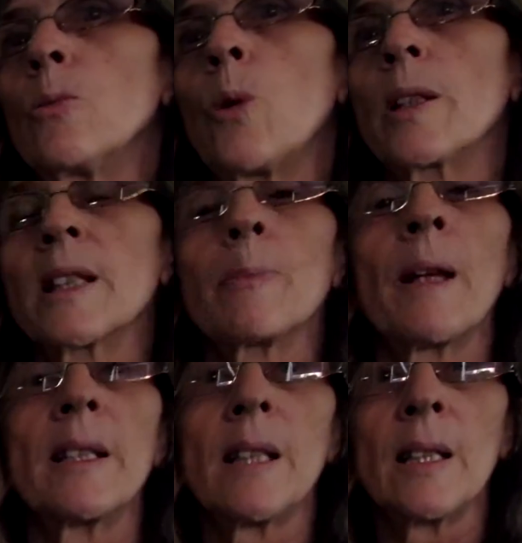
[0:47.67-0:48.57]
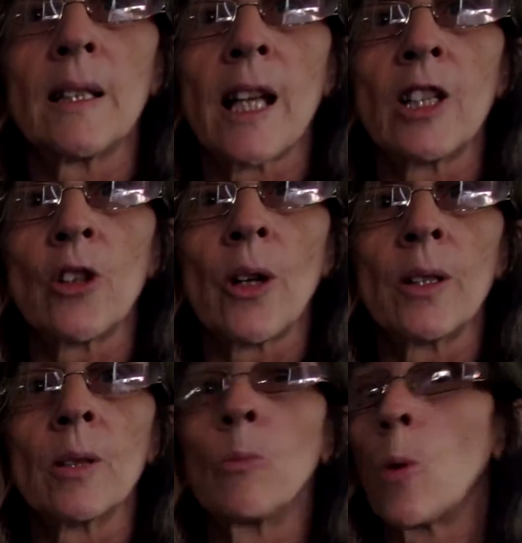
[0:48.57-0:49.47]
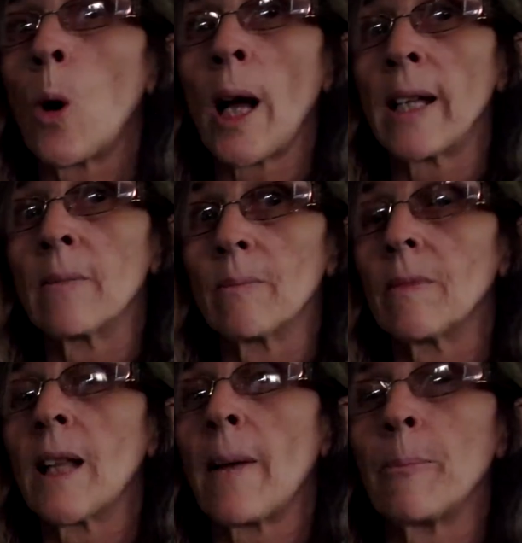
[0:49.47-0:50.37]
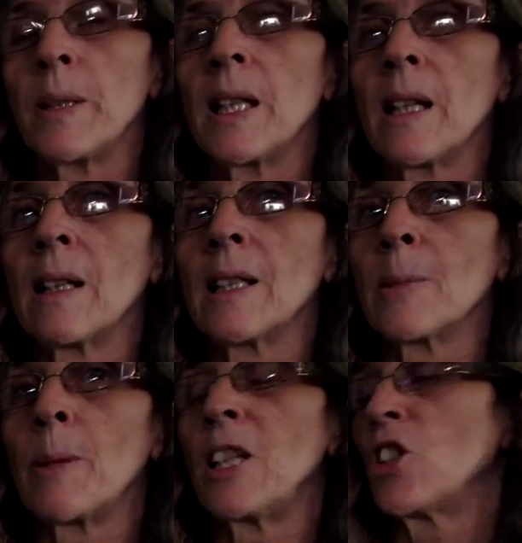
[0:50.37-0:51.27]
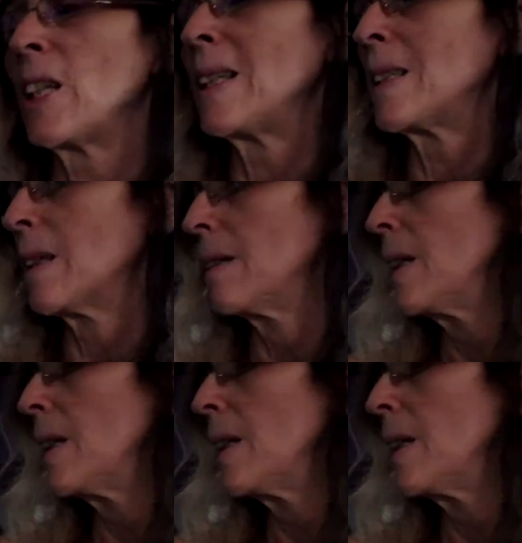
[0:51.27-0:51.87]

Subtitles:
what species they chose and why that particular species.